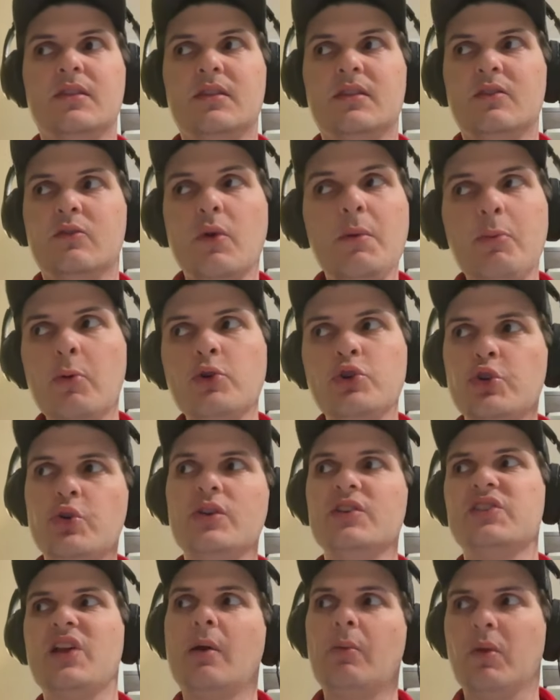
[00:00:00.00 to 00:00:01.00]
Three-point shooting
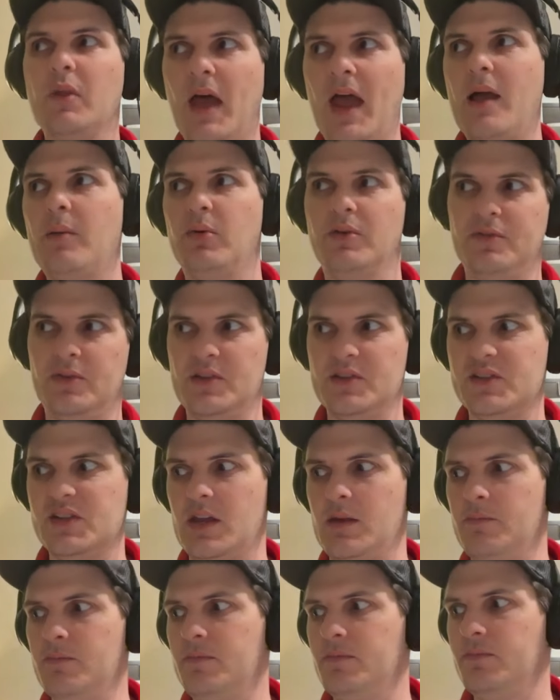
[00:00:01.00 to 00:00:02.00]
is not reliable for this
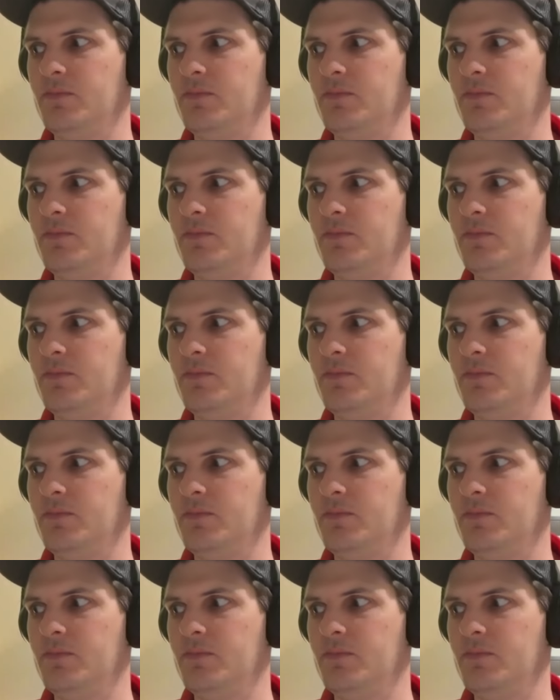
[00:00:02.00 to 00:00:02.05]
team.